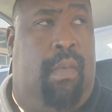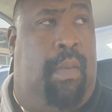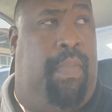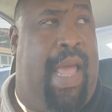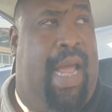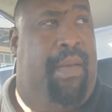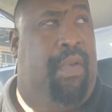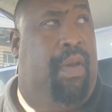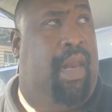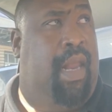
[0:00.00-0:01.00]
the black
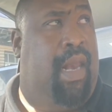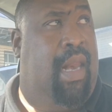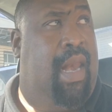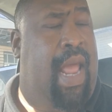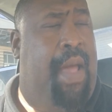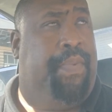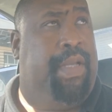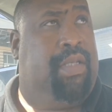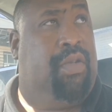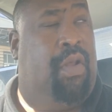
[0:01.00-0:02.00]
community in
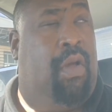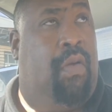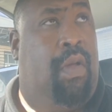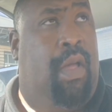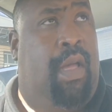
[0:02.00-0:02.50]
Indianapolis, you know,